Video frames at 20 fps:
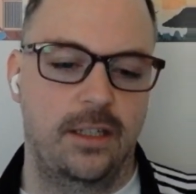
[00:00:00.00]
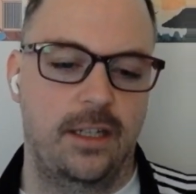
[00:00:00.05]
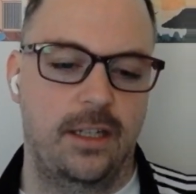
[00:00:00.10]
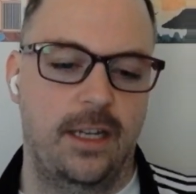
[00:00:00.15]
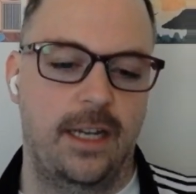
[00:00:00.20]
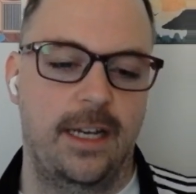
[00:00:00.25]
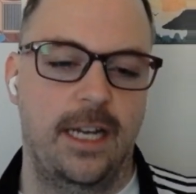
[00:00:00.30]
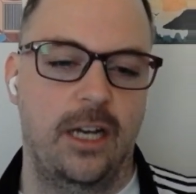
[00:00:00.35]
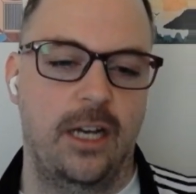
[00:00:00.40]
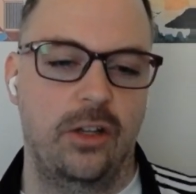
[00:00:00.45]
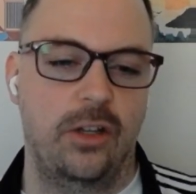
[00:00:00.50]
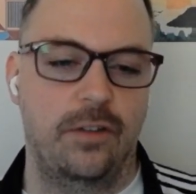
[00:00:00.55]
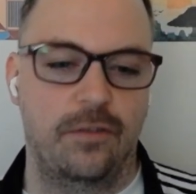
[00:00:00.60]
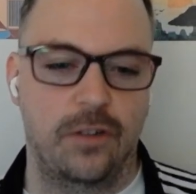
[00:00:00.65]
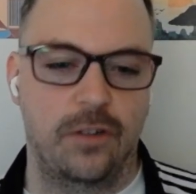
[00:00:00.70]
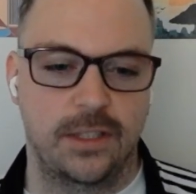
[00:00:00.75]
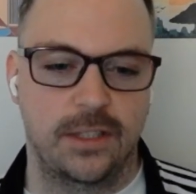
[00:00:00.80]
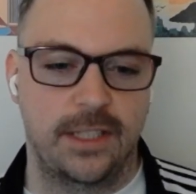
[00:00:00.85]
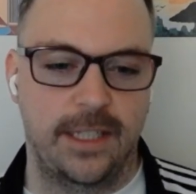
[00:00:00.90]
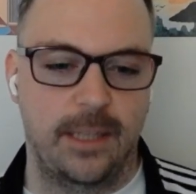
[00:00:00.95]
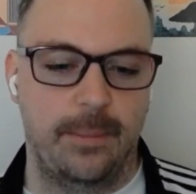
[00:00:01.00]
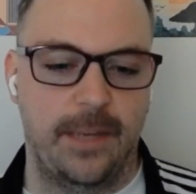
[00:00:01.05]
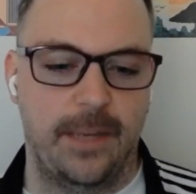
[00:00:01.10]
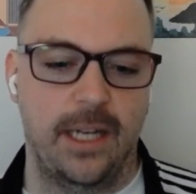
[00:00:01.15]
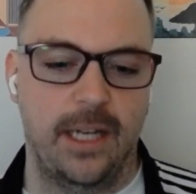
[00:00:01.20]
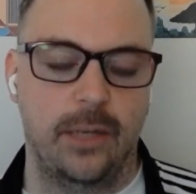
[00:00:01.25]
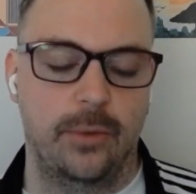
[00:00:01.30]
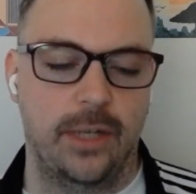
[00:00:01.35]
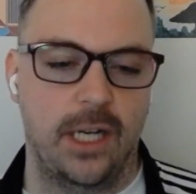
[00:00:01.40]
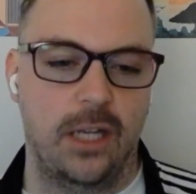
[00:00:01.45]
and now the first thing I'm
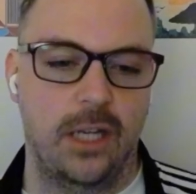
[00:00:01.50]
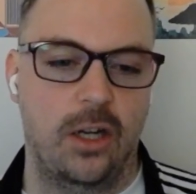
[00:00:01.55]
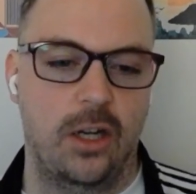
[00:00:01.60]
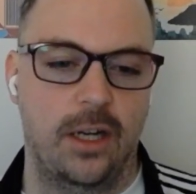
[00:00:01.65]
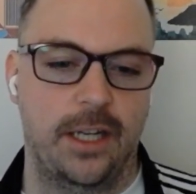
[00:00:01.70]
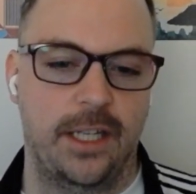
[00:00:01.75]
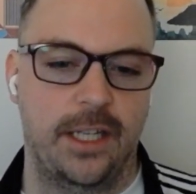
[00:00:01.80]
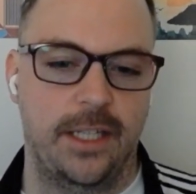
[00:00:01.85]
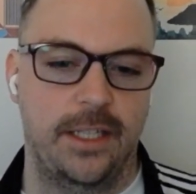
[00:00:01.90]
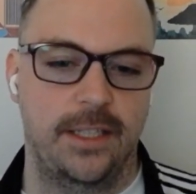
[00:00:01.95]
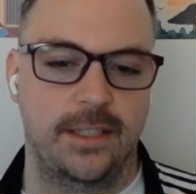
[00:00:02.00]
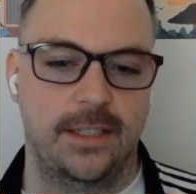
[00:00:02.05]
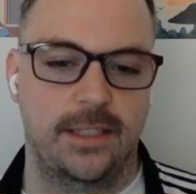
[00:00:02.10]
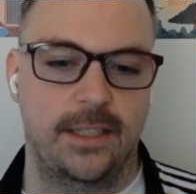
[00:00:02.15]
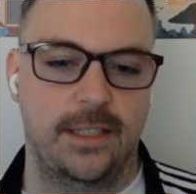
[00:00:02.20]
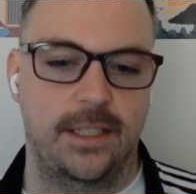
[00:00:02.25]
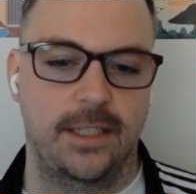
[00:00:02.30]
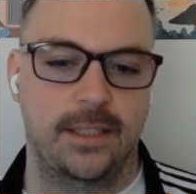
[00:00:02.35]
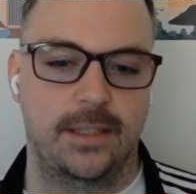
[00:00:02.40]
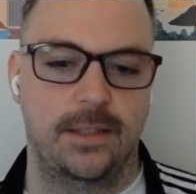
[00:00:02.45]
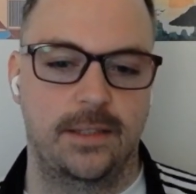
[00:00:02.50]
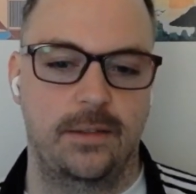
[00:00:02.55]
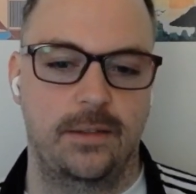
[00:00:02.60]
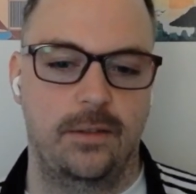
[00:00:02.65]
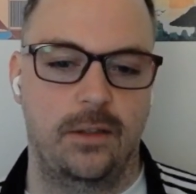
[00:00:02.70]
getting when I log in is this